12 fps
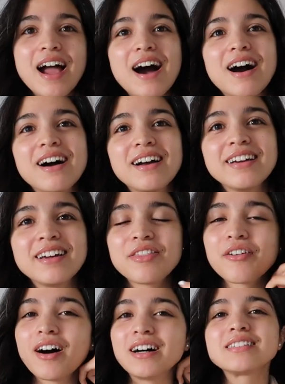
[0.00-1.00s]
I
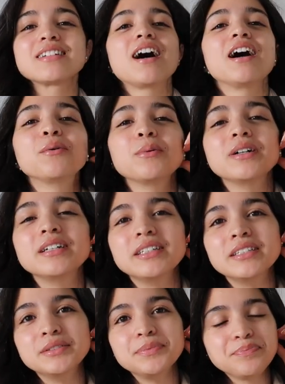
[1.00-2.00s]
thought I
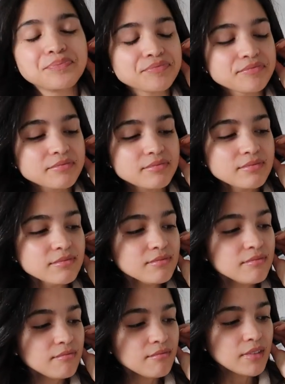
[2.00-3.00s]
would
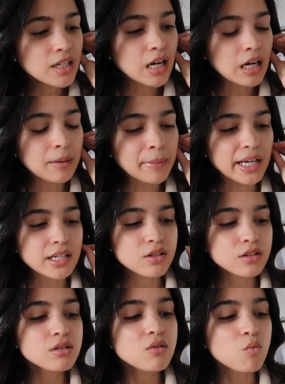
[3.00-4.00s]
um,
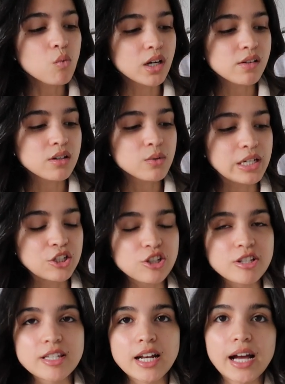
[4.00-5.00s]
answer one of the
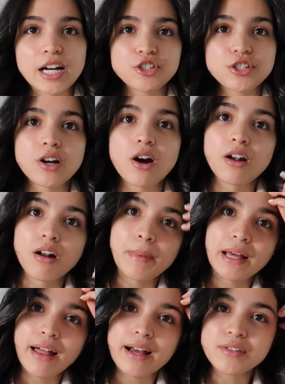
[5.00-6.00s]
questions that I actually got on
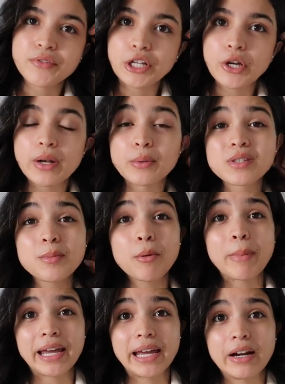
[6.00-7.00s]
my last video and it was about
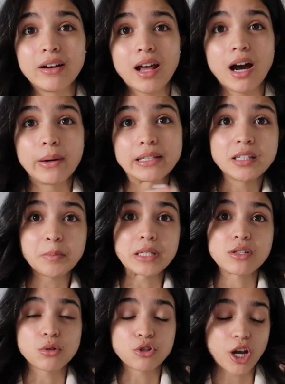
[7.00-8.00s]
my hair and how I keep
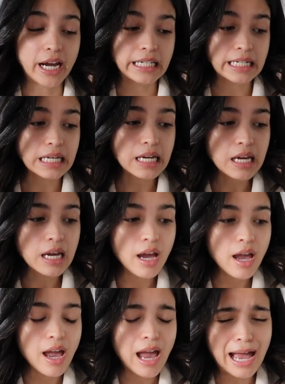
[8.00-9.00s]
it so shiny.
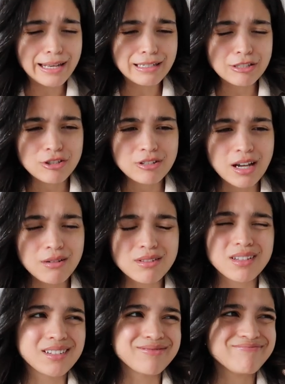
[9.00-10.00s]
And initially I
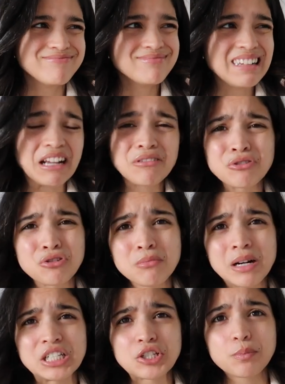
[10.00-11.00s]
was like, mm, I don't do
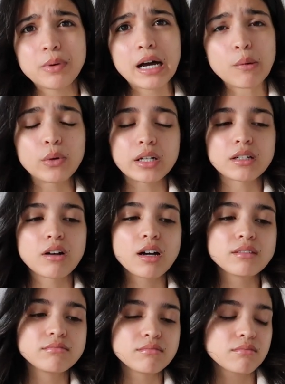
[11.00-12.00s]
much, but when I
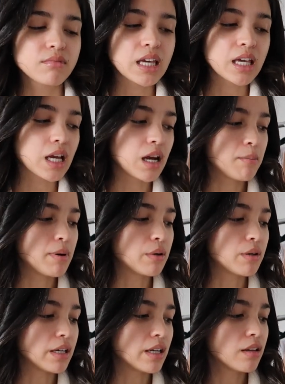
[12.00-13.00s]
got thinking
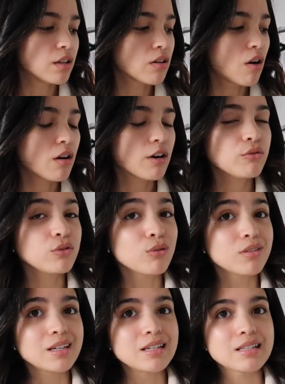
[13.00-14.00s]
about it, there are a few
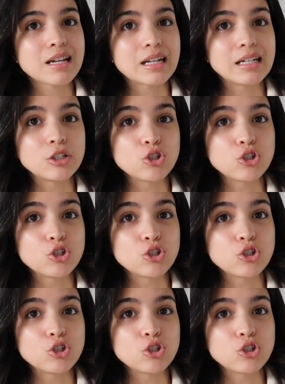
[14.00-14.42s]
things that I